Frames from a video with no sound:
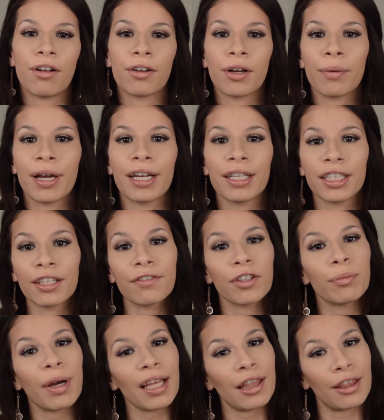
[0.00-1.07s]
I'll go ahead and give you
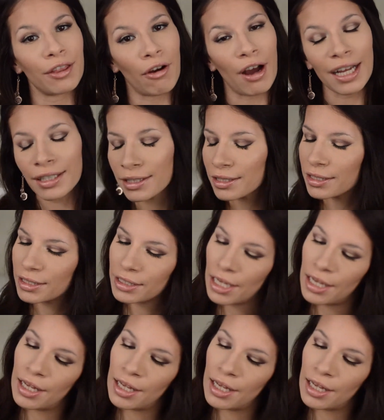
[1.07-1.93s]
my thoughts.